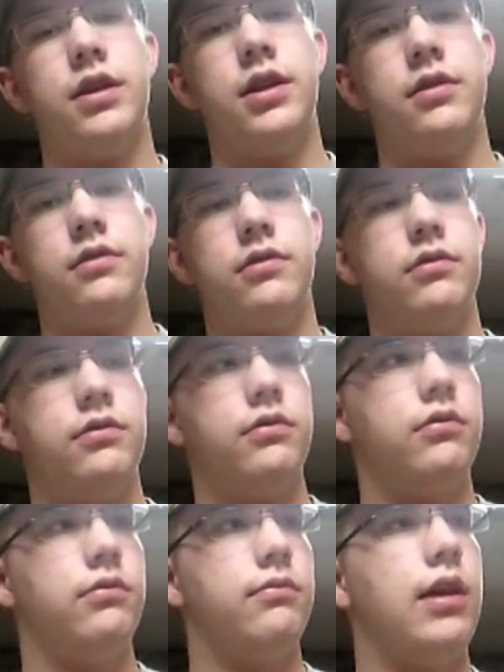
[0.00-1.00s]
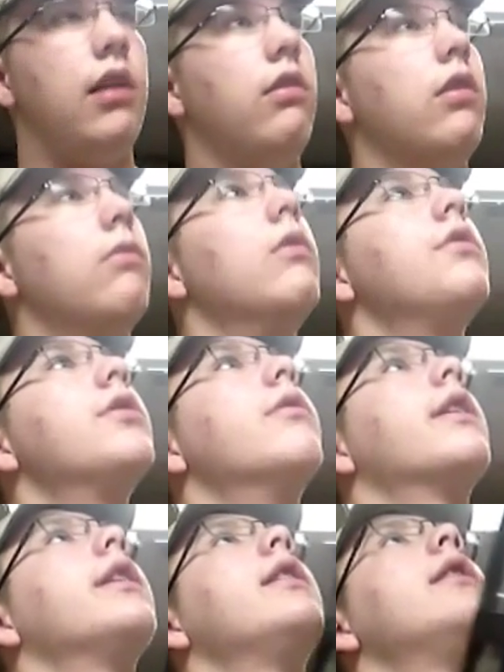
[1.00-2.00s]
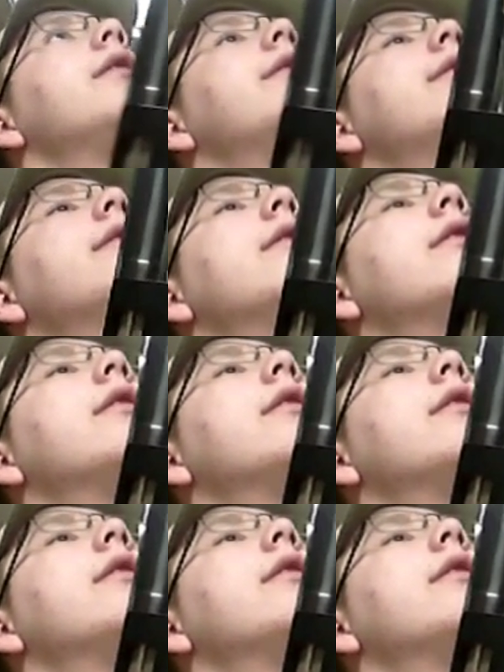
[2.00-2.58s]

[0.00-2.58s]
in it. I don't know what choke it is,